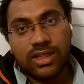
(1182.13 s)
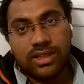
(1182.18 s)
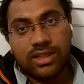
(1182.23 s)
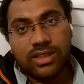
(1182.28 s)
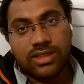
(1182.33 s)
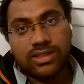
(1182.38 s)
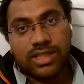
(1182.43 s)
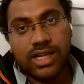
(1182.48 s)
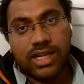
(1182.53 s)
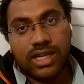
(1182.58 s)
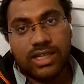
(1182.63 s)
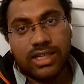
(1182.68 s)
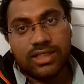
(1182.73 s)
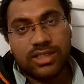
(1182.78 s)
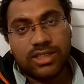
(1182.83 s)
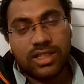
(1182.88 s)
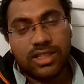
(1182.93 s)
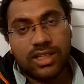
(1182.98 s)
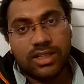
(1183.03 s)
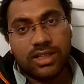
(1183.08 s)
this
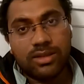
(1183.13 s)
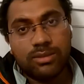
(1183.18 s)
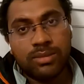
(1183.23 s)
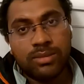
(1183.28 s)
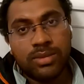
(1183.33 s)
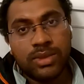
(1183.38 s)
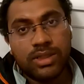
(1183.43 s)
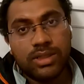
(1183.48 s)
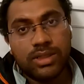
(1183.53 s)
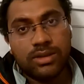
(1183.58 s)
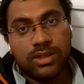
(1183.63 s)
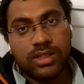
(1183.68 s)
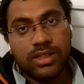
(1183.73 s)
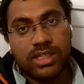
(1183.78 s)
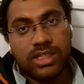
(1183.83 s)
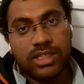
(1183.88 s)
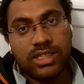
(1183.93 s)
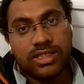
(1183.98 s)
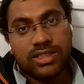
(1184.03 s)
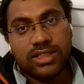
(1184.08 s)
conditioning but
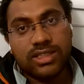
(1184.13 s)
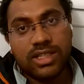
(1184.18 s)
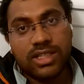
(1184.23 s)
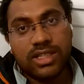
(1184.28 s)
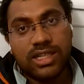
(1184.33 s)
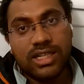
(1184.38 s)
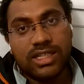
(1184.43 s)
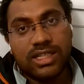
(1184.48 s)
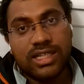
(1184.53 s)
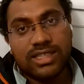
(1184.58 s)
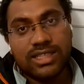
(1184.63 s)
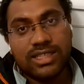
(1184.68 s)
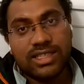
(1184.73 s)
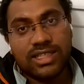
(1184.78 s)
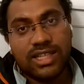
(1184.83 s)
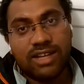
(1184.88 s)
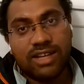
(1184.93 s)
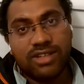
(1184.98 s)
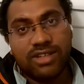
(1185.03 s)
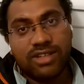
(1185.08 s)
it is it
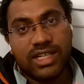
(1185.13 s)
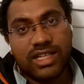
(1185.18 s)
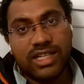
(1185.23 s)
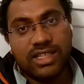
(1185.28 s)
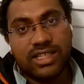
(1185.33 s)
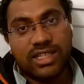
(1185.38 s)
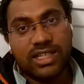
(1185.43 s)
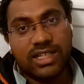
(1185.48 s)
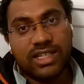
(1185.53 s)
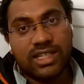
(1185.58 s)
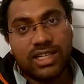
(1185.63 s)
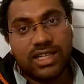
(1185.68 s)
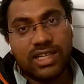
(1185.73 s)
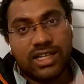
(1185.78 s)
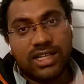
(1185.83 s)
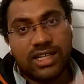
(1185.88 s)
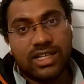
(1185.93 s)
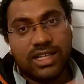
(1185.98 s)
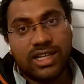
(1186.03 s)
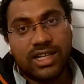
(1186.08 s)
doesn't have any intent or
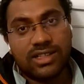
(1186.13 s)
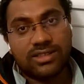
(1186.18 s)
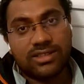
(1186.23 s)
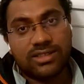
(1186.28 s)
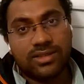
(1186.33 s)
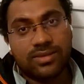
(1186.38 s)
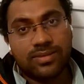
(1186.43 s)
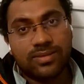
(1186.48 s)
any cause